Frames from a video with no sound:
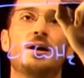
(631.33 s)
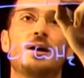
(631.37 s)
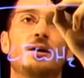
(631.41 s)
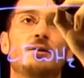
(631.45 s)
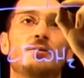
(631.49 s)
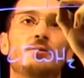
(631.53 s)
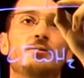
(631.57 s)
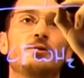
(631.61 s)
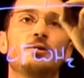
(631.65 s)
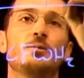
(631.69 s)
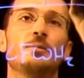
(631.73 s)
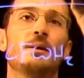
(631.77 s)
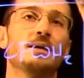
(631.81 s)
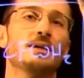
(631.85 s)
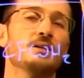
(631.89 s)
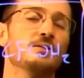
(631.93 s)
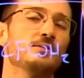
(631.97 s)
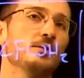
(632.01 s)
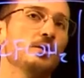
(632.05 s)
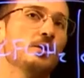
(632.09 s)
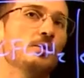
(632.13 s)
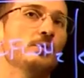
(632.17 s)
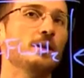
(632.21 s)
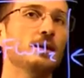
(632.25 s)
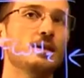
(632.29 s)
mass flow rate,
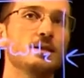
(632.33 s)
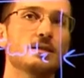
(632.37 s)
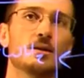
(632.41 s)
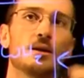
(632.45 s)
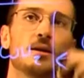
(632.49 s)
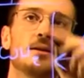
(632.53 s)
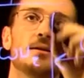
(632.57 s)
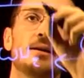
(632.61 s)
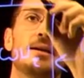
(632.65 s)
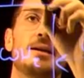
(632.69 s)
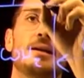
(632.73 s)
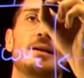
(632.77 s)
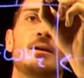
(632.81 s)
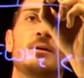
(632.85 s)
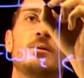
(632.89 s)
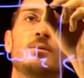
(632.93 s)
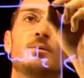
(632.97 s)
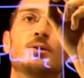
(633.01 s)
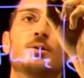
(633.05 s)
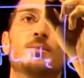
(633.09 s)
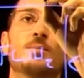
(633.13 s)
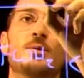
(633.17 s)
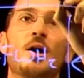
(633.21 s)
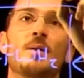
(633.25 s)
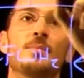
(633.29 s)
sorry, with the
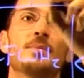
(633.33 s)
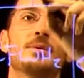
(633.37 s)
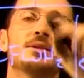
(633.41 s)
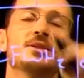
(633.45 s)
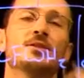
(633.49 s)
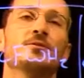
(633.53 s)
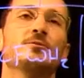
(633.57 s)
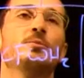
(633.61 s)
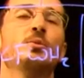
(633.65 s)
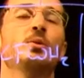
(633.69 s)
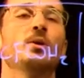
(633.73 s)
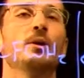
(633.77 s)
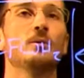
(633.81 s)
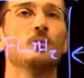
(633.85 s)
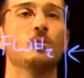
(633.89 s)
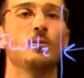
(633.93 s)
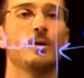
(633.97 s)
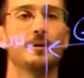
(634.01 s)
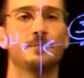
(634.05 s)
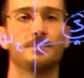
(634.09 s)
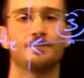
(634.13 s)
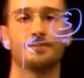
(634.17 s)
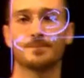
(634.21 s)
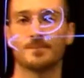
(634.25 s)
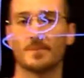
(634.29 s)
properties of 0.1.
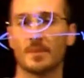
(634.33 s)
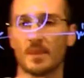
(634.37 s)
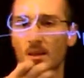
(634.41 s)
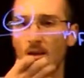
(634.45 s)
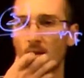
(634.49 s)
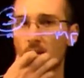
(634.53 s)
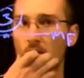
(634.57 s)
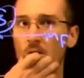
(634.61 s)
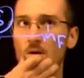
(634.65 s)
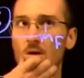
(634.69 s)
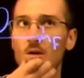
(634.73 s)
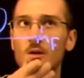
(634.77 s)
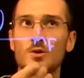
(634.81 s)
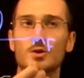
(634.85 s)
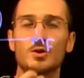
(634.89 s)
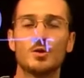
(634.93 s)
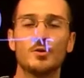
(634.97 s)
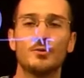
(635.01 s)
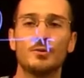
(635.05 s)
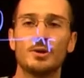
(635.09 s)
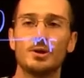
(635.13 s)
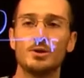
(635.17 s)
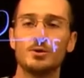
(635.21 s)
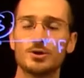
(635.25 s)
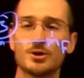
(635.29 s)
So if we use
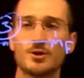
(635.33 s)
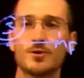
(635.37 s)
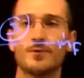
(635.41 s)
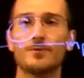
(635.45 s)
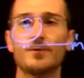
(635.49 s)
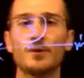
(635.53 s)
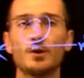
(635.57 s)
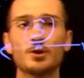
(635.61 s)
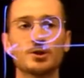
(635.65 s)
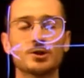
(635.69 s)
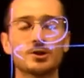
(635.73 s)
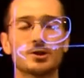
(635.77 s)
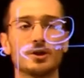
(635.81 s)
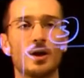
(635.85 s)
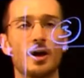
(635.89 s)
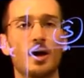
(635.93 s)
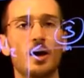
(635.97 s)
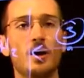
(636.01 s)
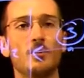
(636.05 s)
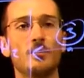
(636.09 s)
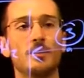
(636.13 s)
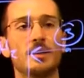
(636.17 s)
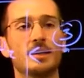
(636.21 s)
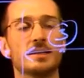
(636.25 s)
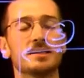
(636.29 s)
the first law, we can
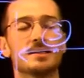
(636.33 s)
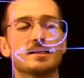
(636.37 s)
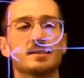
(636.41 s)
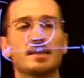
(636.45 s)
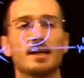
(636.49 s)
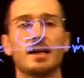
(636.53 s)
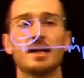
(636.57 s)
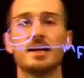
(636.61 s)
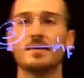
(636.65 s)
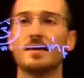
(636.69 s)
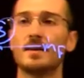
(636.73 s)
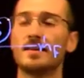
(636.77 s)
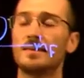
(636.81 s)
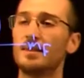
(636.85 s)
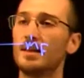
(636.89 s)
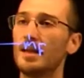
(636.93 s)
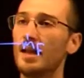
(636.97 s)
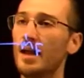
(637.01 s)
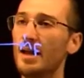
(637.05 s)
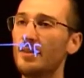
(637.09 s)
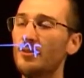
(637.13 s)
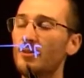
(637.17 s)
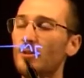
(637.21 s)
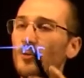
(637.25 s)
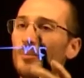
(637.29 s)
say that the
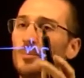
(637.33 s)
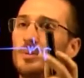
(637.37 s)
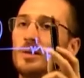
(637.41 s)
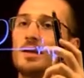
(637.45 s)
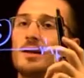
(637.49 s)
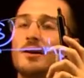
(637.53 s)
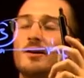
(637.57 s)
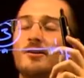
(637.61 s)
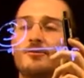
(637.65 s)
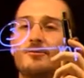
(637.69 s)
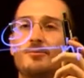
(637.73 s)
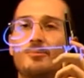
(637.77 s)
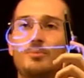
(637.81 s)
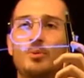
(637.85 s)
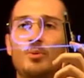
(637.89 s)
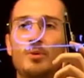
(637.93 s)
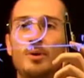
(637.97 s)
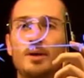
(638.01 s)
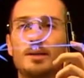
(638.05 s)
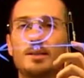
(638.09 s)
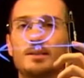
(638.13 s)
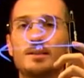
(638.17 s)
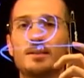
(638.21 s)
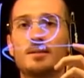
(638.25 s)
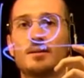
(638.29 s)
enthalpy of
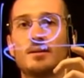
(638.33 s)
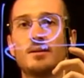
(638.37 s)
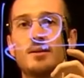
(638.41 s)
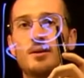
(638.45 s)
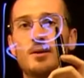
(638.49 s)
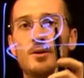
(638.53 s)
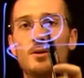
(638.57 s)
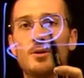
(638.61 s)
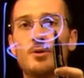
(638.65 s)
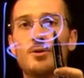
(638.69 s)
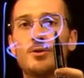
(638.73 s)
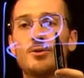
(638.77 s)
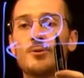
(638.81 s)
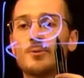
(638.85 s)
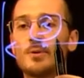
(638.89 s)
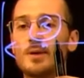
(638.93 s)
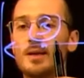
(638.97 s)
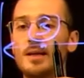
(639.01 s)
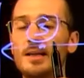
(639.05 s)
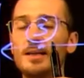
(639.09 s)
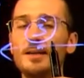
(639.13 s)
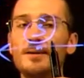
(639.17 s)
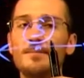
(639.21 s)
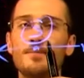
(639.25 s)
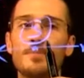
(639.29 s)
0.3,
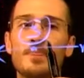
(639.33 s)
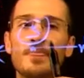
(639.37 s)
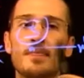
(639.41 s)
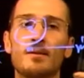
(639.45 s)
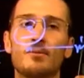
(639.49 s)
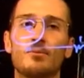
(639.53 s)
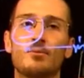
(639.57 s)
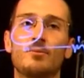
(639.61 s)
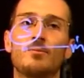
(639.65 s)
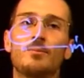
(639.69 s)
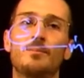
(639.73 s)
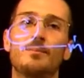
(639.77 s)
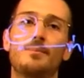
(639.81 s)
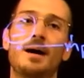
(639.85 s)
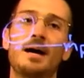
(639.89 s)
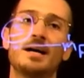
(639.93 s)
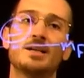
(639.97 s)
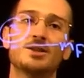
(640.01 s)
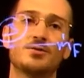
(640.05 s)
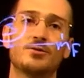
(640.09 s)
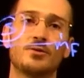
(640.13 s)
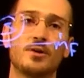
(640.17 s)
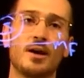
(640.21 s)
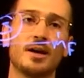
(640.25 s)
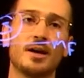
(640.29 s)
mass fraction